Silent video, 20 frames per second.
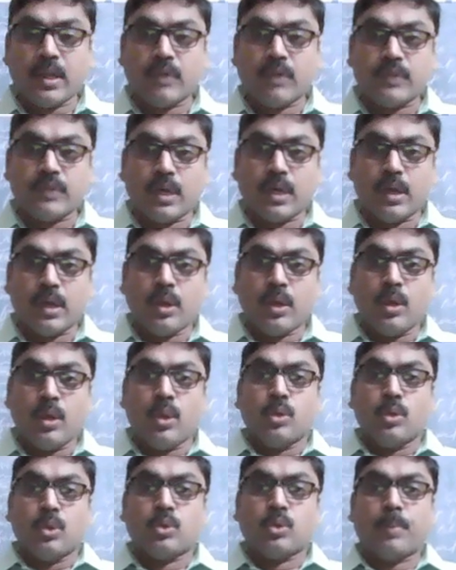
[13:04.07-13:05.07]
the
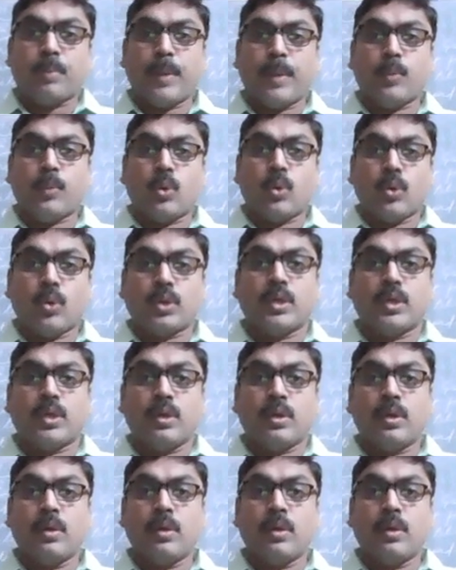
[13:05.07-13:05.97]
Supreme Court